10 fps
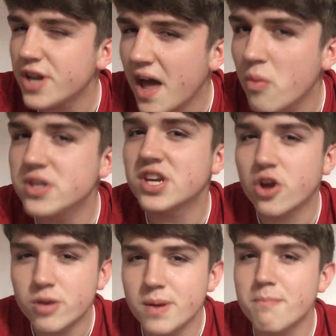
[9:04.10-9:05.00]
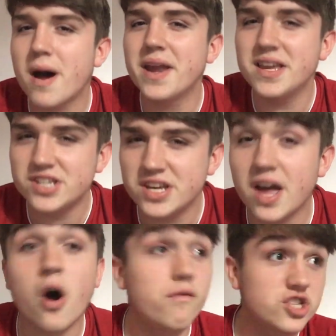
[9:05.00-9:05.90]
now is it going to be Mane? He,
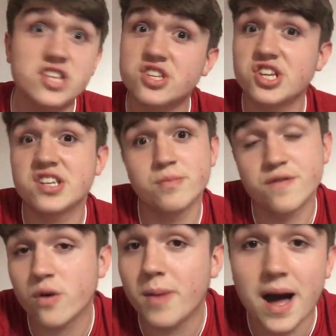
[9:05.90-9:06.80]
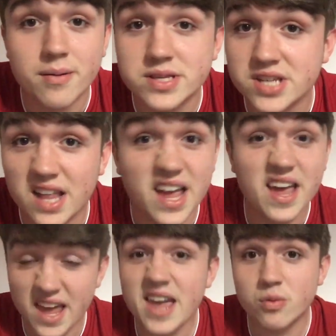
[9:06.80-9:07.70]
obviously, the season before Mohamed
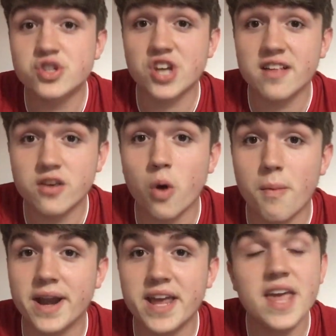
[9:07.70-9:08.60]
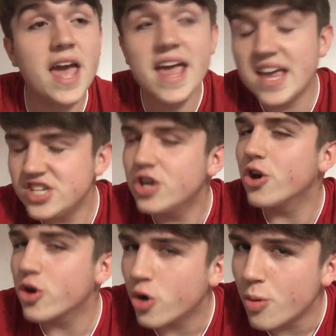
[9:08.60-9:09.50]
Salah, it was Sadio Mane. Is he
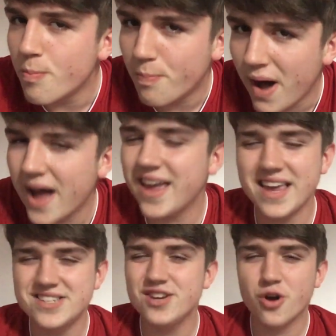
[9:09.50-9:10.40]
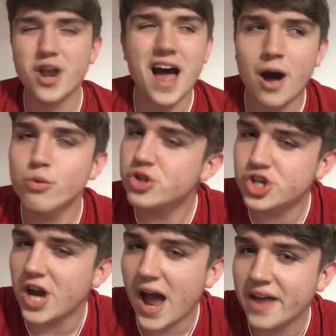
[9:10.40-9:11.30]
going to come back? Is he going to
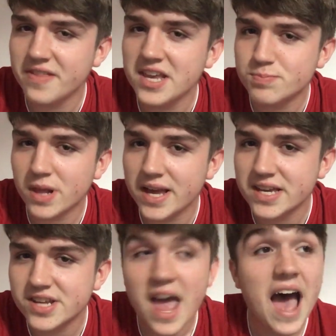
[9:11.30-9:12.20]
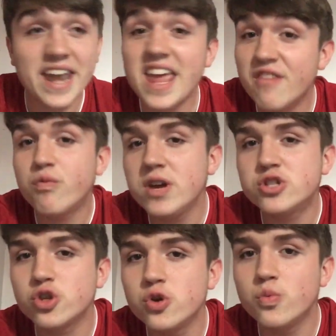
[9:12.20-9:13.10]
outshine these players? And if we
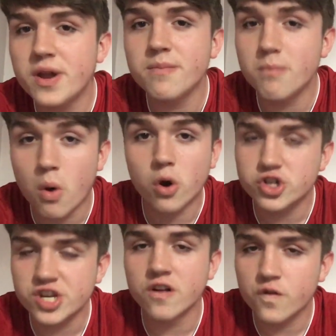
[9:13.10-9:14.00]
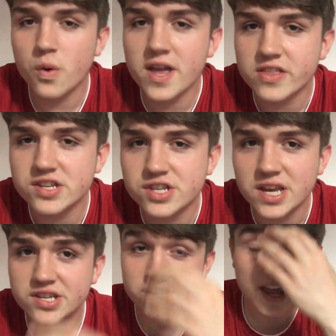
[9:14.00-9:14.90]
do win more silverware this
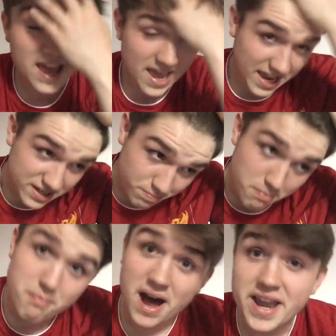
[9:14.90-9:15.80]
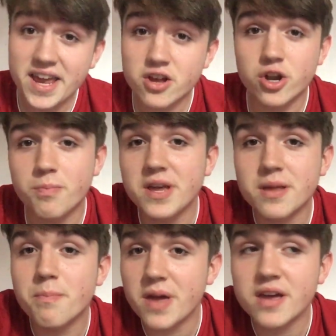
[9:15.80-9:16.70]
season, is Mane going to be
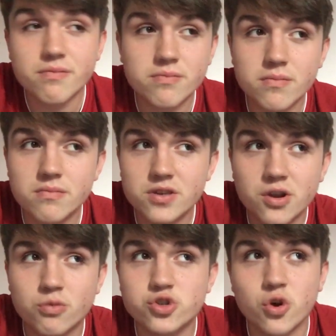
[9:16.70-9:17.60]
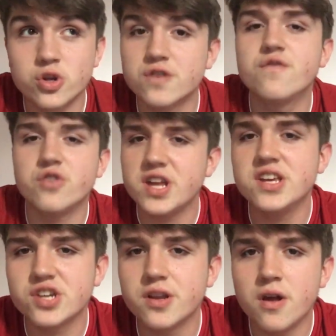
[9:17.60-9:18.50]
the big, you know, sort of
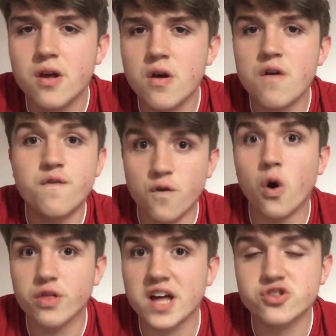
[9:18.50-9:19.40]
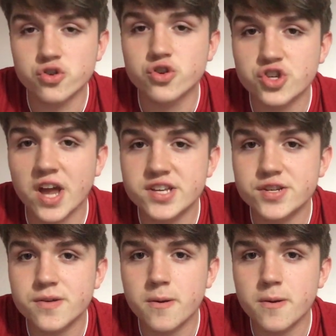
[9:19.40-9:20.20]
reason for that success.